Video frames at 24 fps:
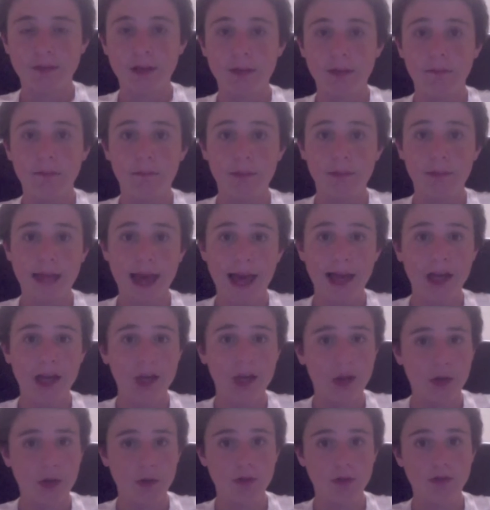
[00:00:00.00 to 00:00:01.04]
black
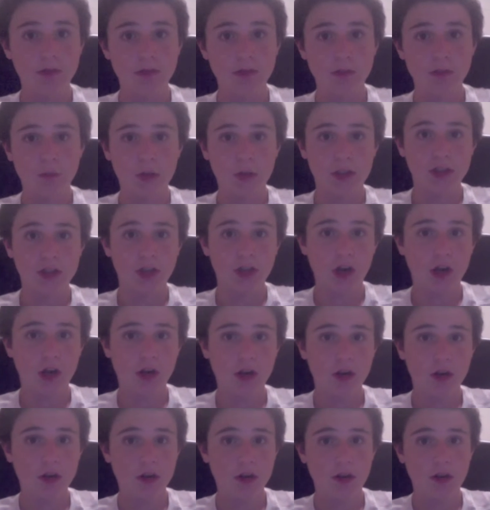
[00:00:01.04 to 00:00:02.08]
codes, which are